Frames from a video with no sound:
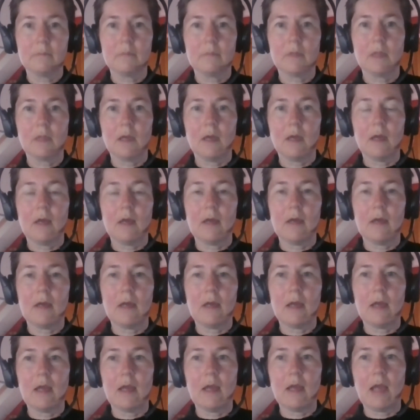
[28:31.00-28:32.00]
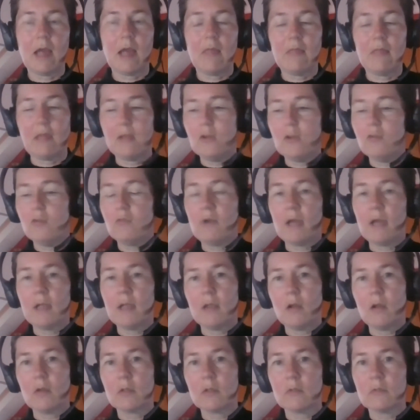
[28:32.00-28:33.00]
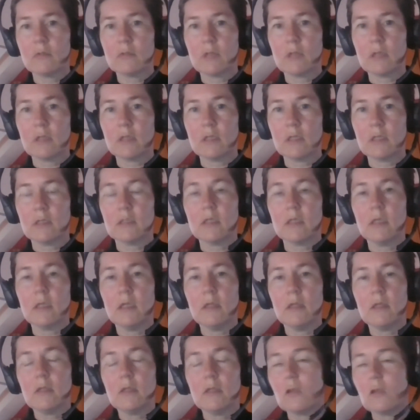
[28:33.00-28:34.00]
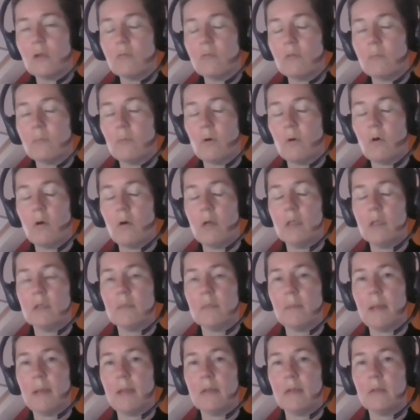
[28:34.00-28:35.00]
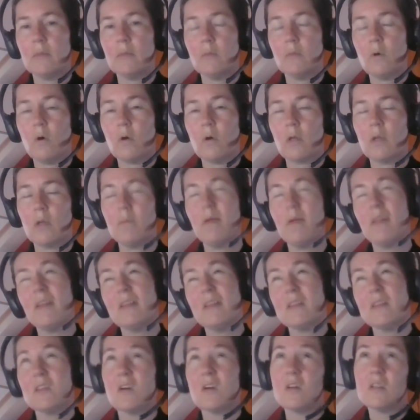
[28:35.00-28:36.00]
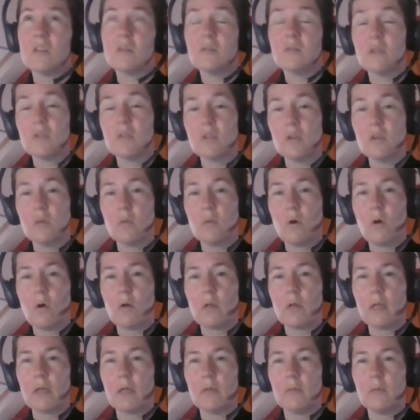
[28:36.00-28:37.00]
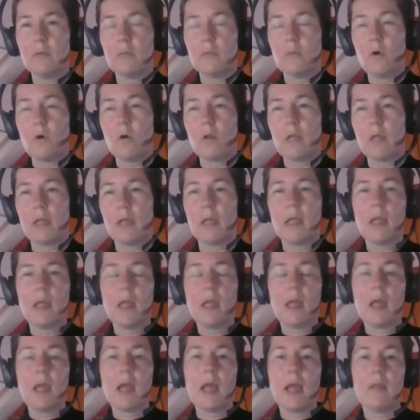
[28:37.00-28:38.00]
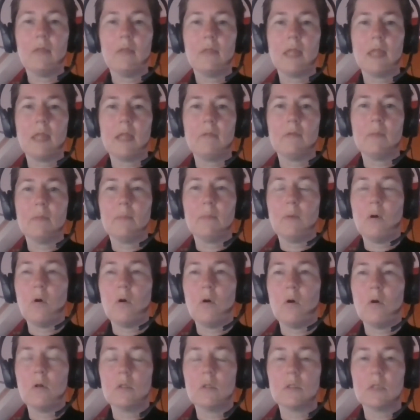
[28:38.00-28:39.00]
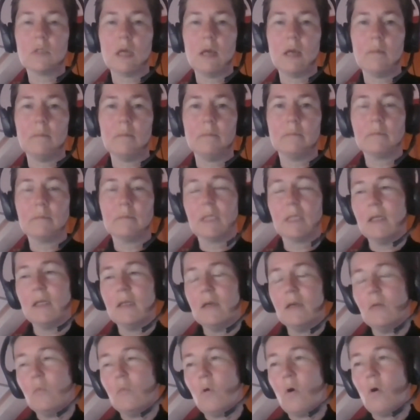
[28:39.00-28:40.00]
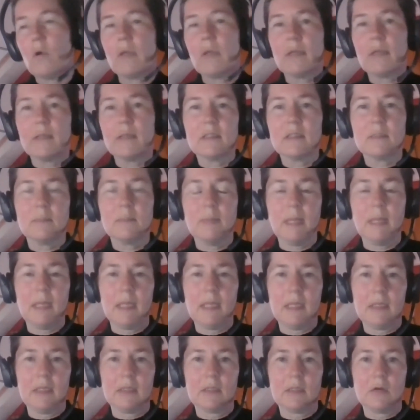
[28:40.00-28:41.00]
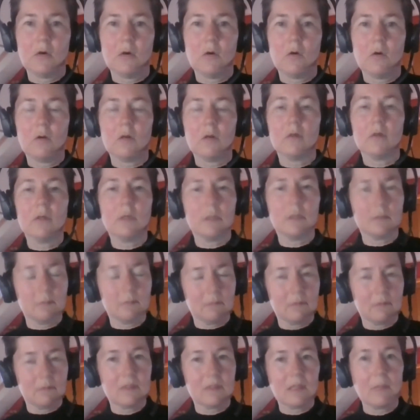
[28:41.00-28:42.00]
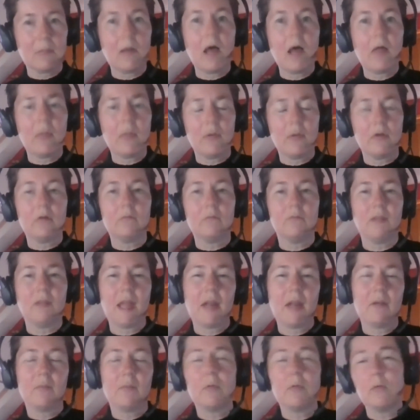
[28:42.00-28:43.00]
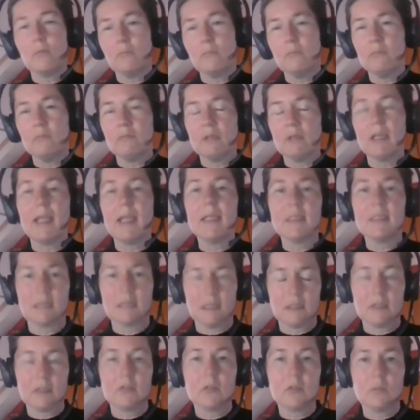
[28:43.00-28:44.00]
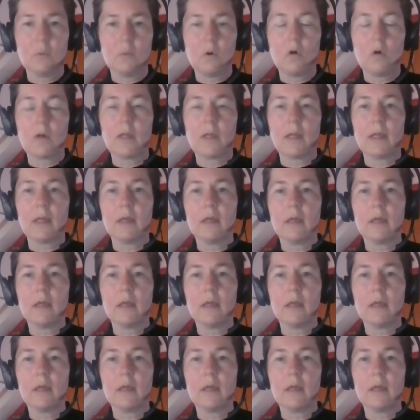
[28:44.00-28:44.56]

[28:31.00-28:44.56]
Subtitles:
and then you find lots of studies that don't report independent walking, but they're sort of to do with walking, and they report walking speed or some other variable related to walking.